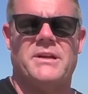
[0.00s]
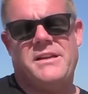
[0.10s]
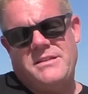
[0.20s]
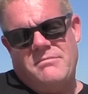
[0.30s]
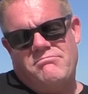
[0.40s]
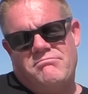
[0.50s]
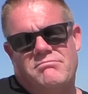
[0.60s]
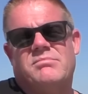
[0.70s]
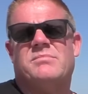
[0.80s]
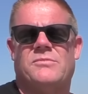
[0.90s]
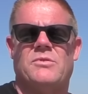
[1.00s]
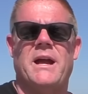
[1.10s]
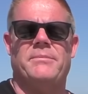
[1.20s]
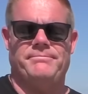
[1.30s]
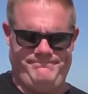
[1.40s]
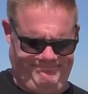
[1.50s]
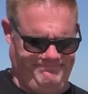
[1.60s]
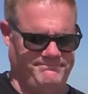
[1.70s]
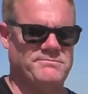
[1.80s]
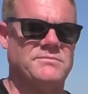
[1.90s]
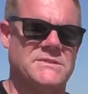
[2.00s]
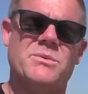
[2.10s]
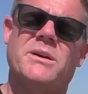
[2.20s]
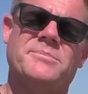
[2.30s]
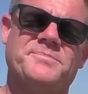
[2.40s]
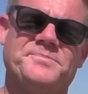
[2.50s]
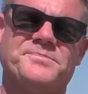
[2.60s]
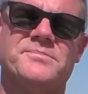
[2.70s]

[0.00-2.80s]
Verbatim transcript: It'll work. It'll do the job, but